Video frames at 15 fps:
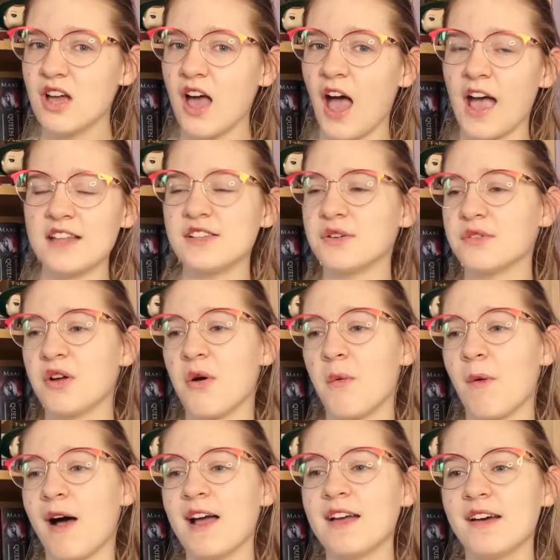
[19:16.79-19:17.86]
I don't know
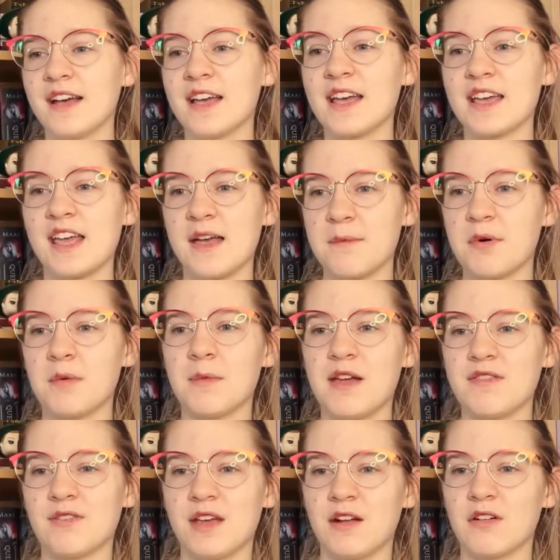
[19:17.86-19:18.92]
why, like I can't put my
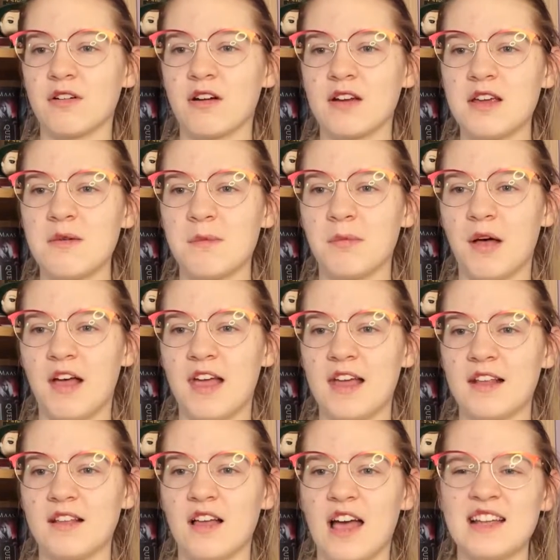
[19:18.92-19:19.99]
finger on it, but
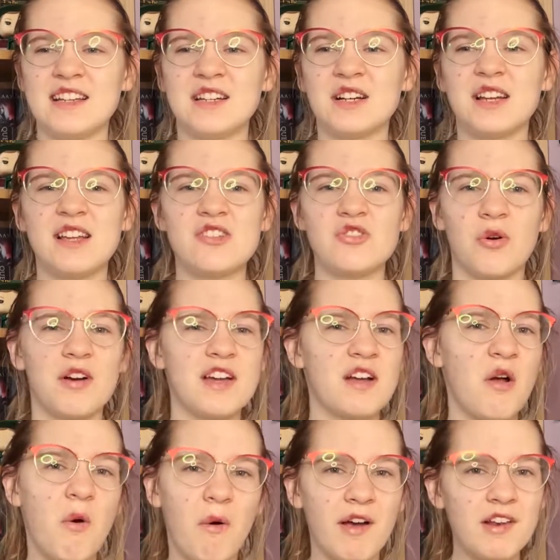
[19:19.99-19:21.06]
I didn't enjoy it
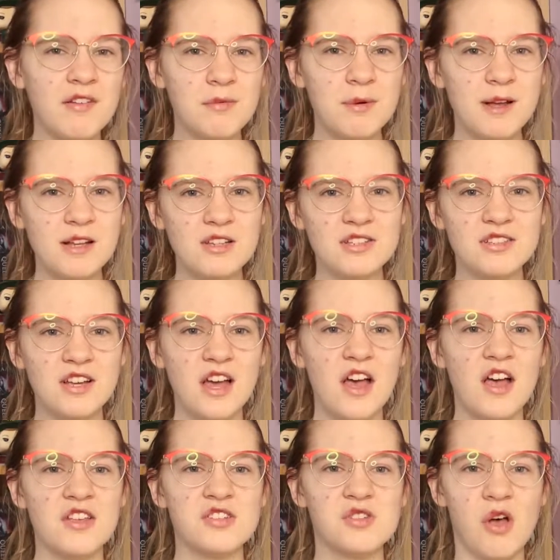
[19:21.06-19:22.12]
quite as much.
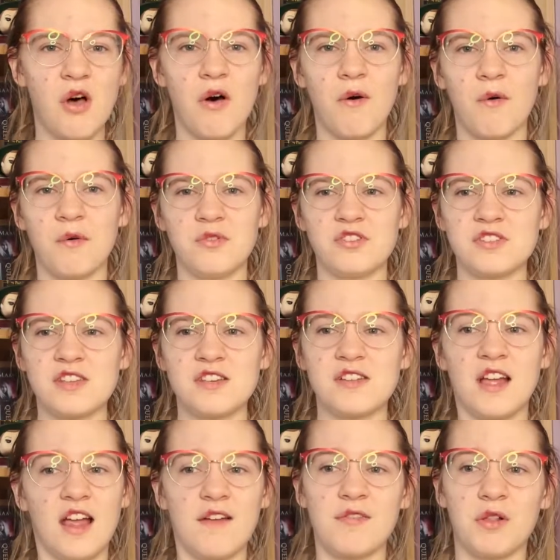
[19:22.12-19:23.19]
So just because I
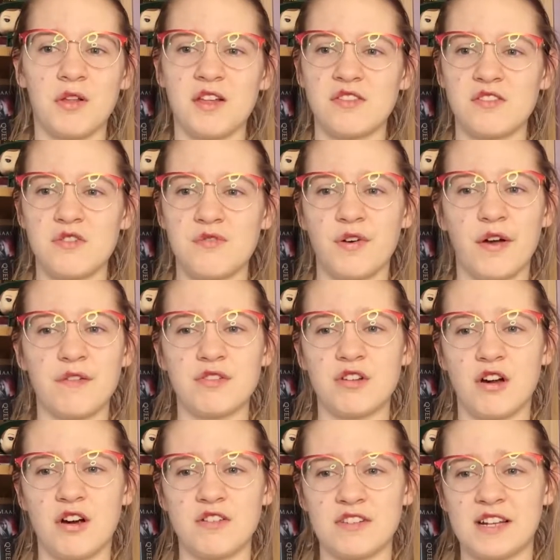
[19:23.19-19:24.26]
gave the last two 5
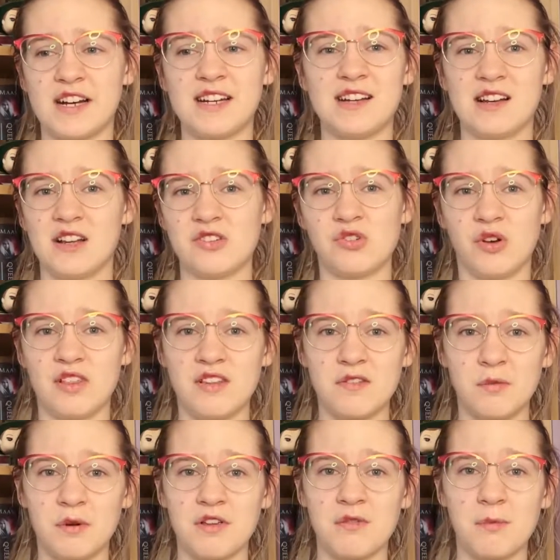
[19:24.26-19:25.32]
stars and I didn't enjoy this
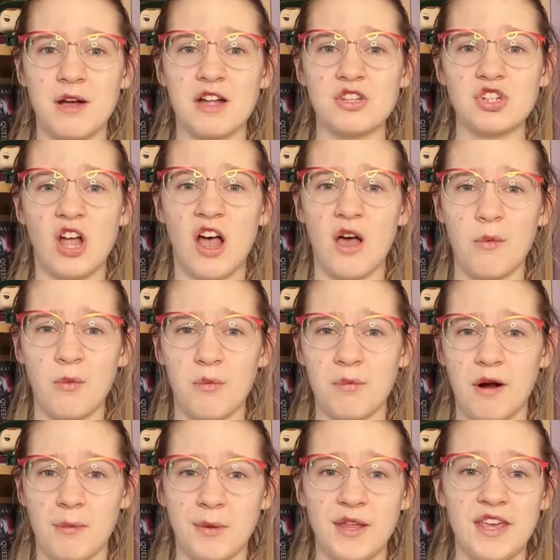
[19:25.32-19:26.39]
one as much, I will
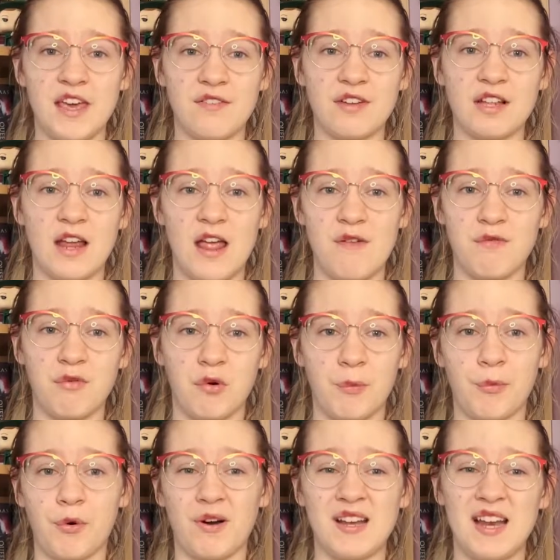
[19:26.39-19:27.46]
probably give it a
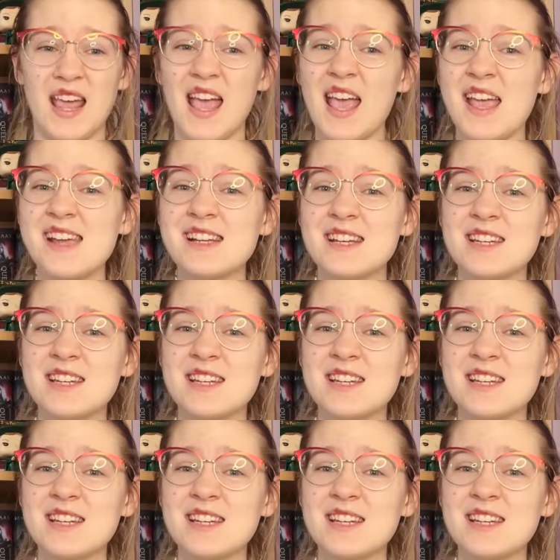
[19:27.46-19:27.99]
4.8